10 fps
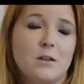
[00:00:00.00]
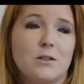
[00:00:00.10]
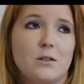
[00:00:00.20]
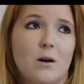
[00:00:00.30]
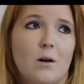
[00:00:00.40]

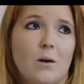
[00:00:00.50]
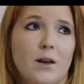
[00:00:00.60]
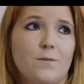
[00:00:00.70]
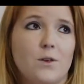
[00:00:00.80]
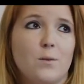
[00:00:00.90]
So
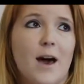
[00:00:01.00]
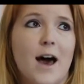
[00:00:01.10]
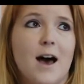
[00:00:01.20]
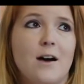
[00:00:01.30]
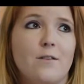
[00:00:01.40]
if
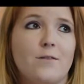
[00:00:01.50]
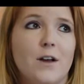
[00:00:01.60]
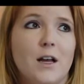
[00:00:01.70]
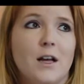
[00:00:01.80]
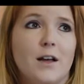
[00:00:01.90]

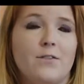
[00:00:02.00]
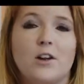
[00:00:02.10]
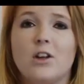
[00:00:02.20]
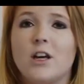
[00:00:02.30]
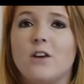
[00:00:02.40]

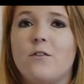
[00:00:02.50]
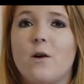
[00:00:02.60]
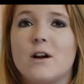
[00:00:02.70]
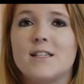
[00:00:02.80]
they're looking for,